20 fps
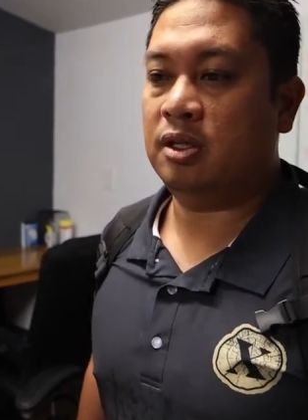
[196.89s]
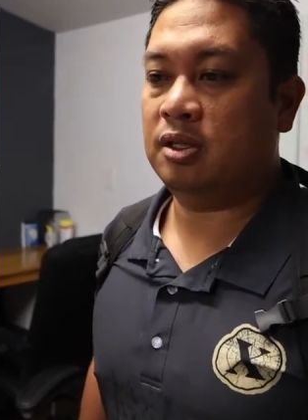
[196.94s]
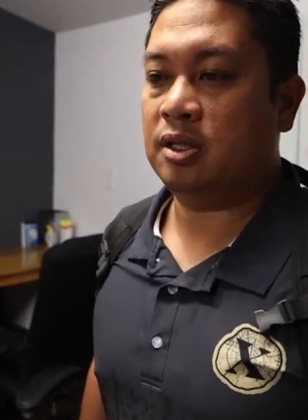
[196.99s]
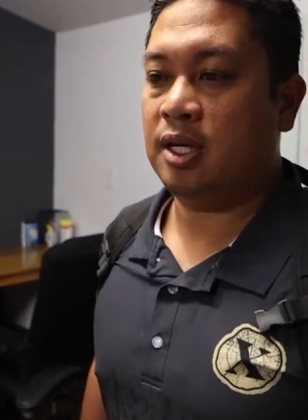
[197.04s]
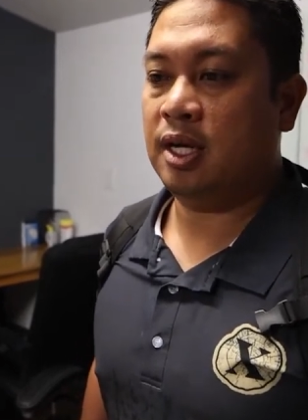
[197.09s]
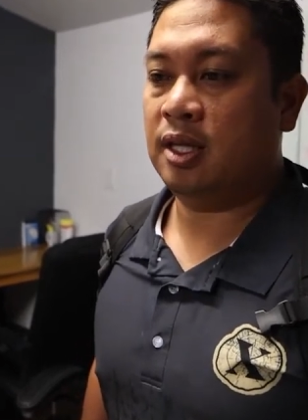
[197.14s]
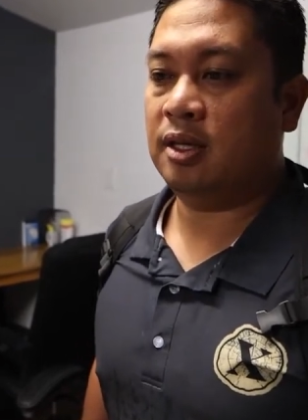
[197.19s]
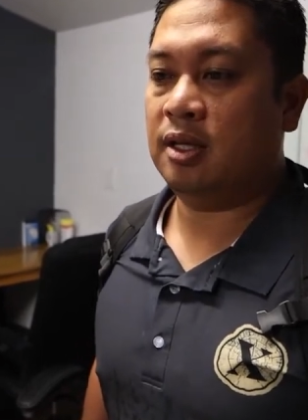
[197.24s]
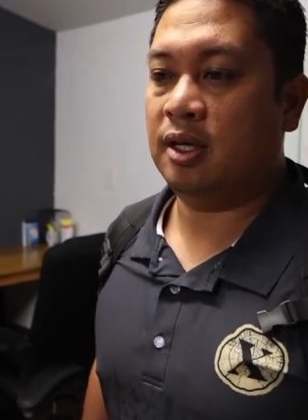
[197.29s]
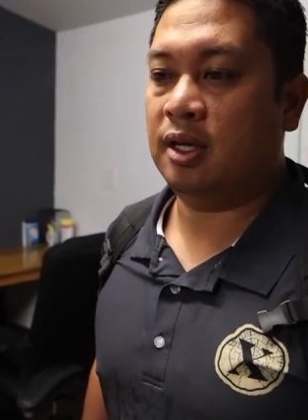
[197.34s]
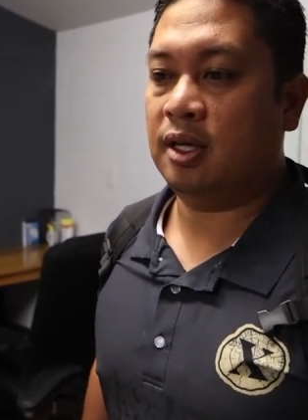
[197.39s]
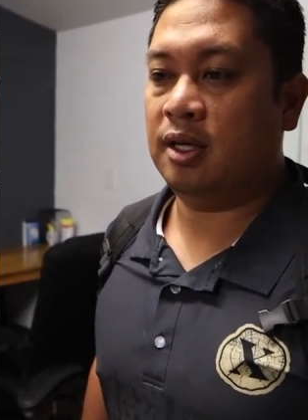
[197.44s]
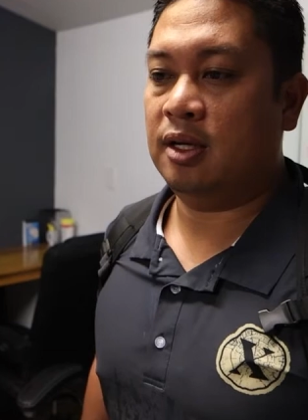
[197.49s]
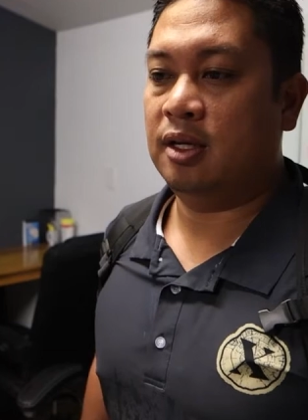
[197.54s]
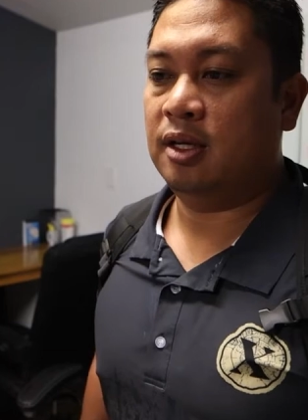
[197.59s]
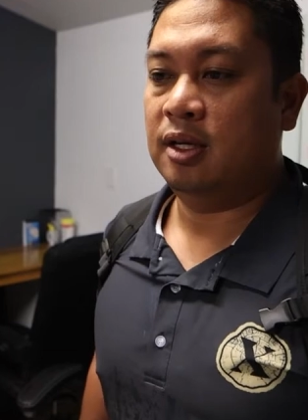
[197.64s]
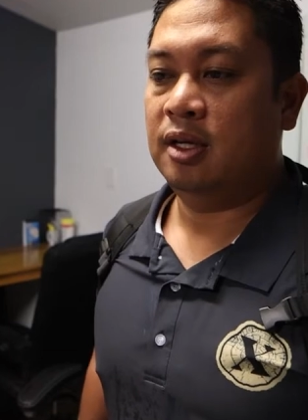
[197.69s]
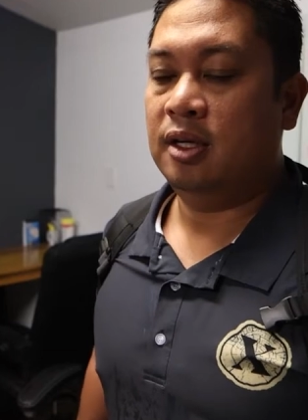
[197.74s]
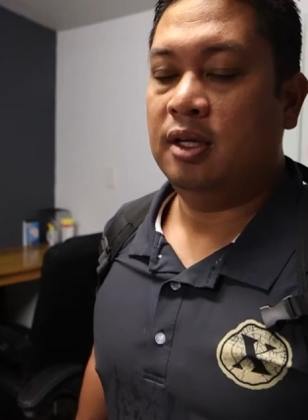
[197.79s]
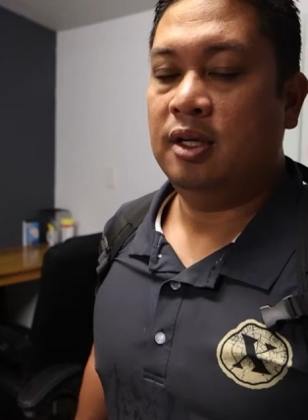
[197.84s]
Is that uh,
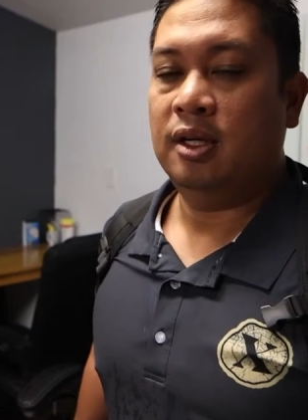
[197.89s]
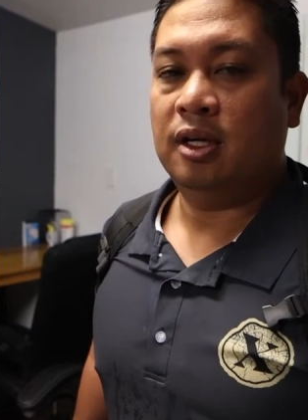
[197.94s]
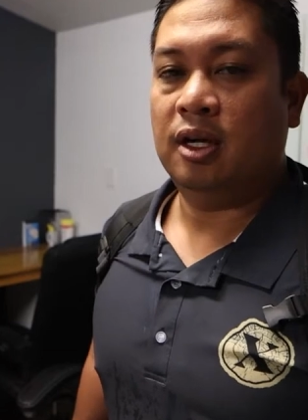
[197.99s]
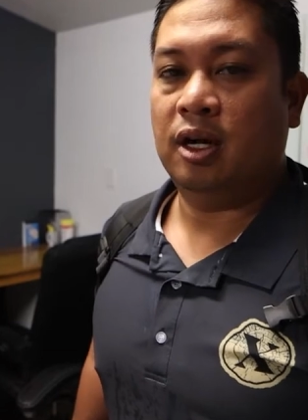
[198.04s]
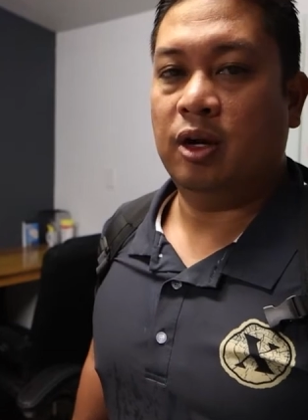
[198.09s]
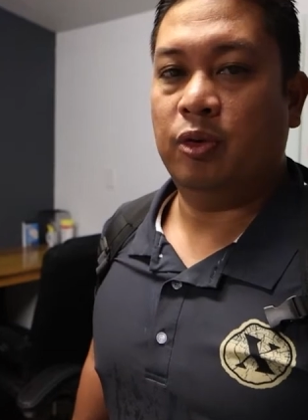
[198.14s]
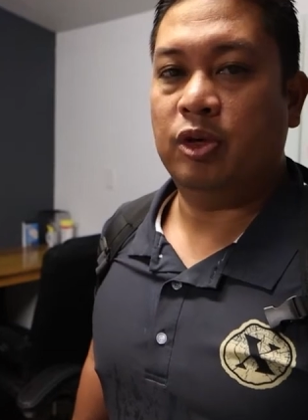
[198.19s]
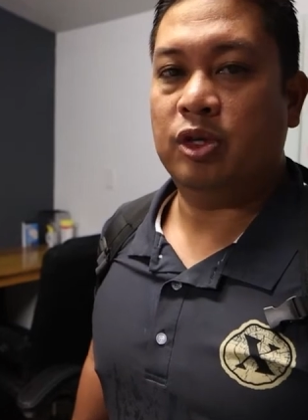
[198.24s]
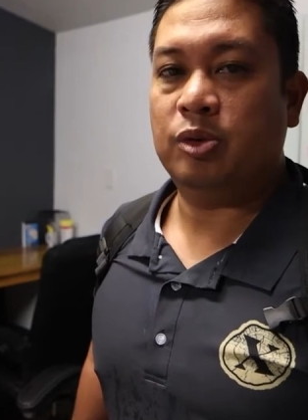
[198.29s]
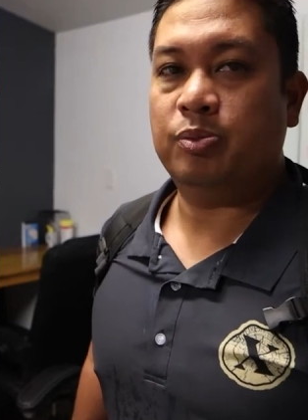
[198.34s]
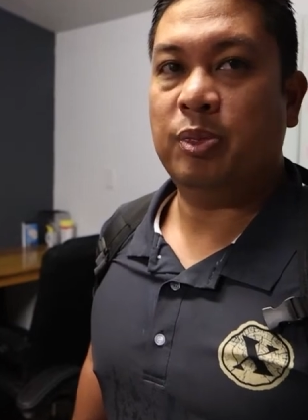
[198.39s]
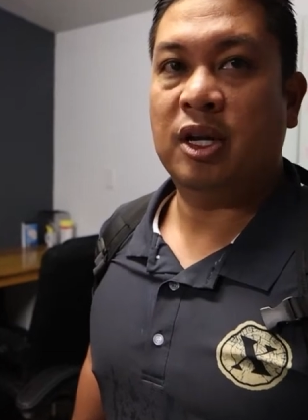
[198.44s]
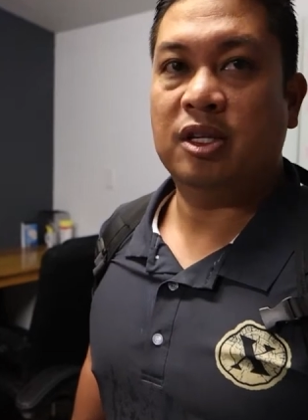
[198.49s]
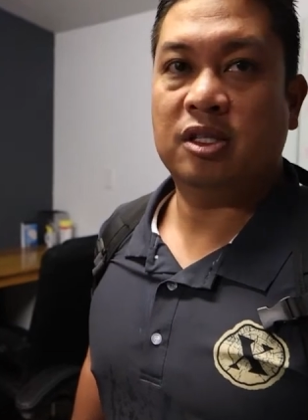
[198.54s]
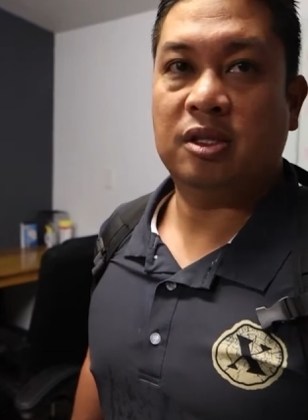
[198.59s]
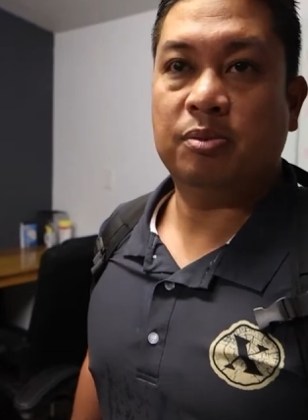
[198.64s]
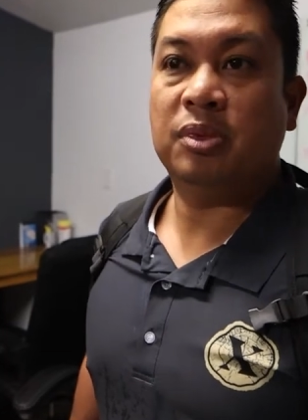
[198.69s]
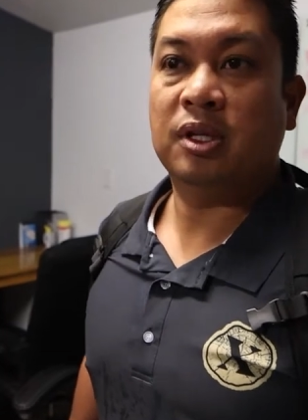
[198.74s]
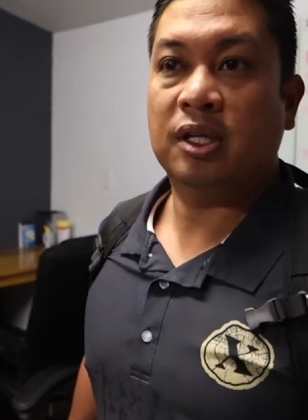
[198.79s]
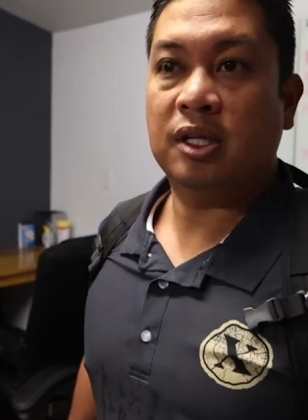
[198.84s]
our
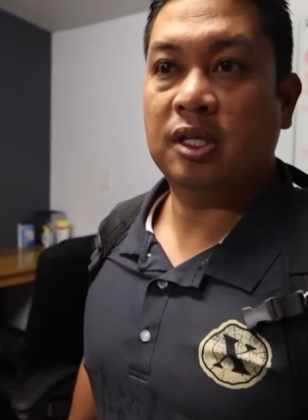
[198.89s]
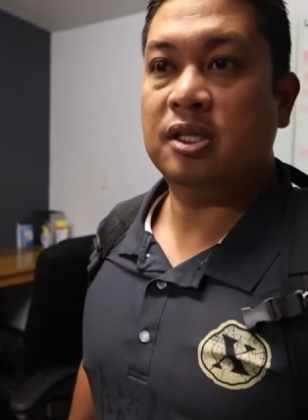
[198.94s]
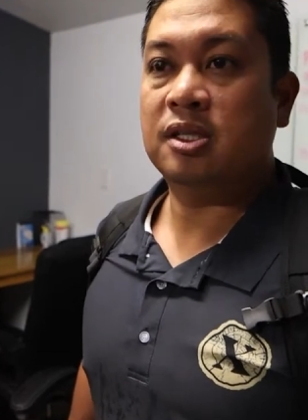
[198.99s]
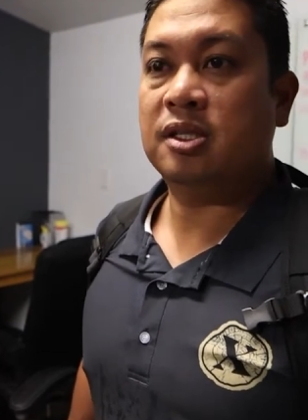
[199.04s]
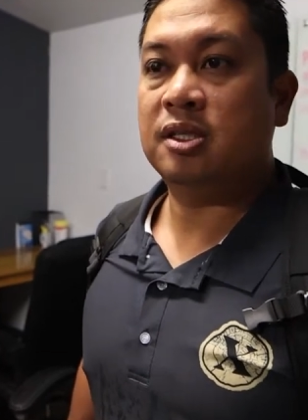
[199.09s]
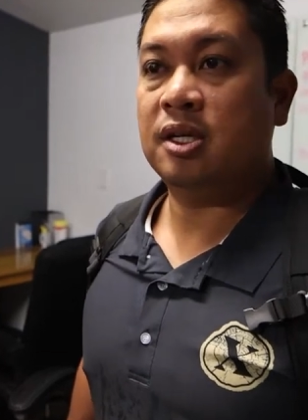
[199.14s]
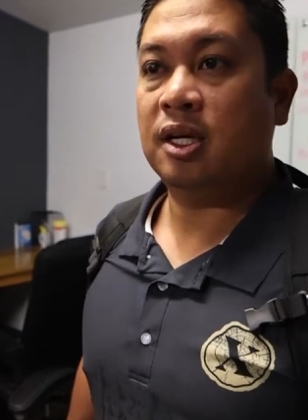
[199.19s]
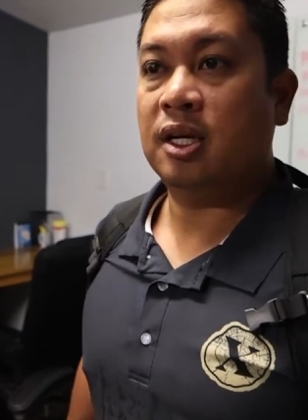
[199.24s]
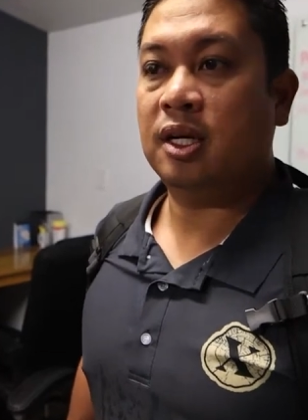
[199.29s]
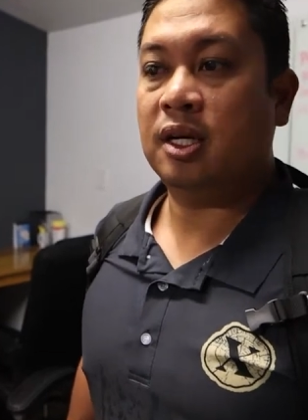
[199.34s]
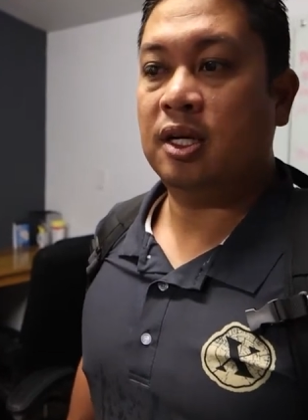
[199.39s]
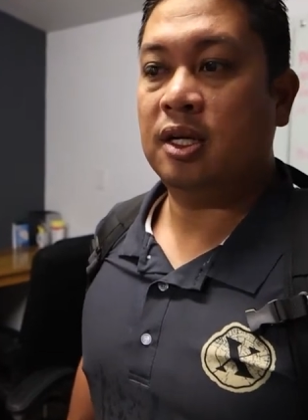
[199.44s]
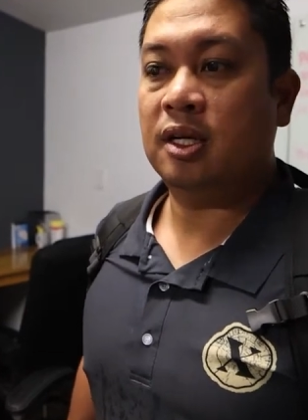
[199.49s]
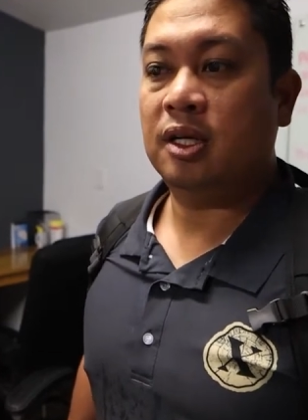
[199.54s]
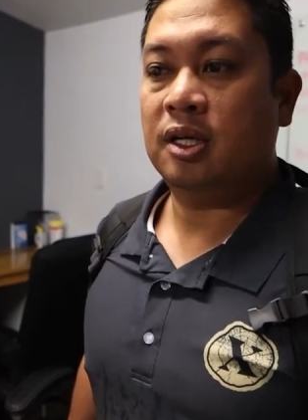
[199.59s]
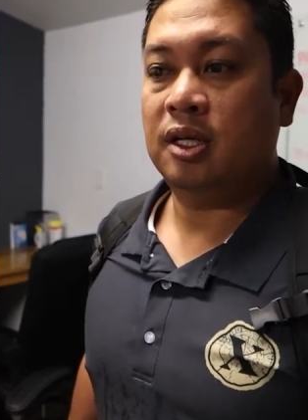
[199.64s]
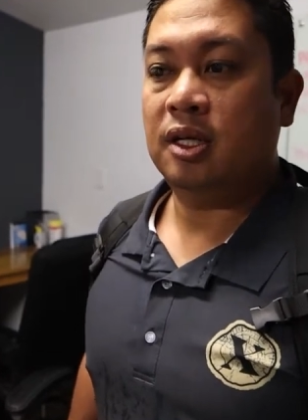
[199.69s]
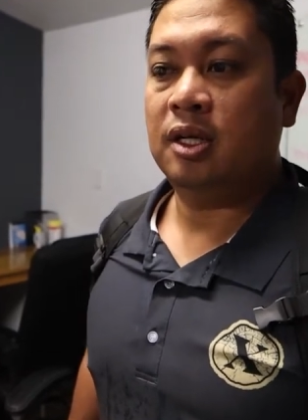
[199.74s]
responsibilities uh,